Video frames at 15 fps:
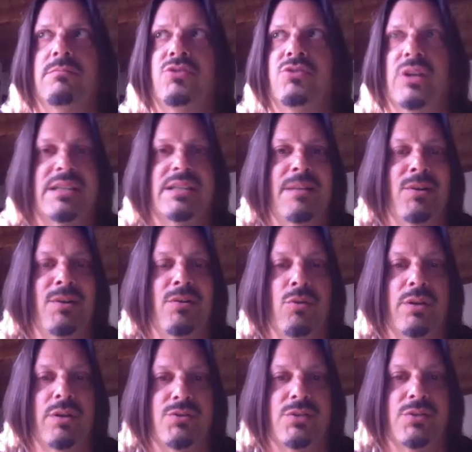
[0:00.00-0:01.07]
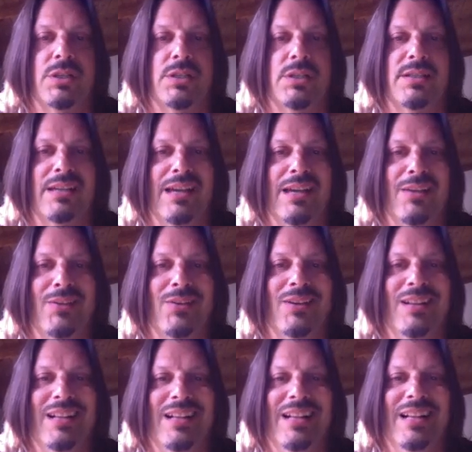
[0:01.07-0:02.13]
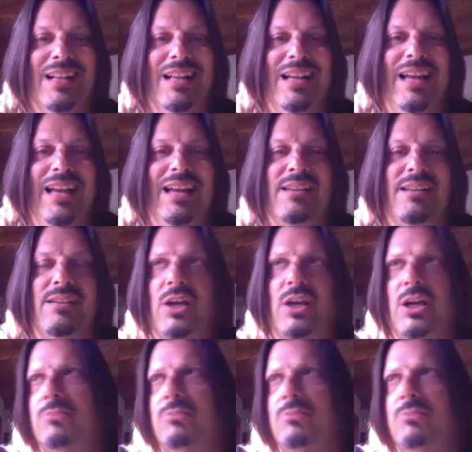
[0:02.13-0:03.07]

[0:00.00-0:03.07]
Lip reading: Trans-Siberian Orchestra together, and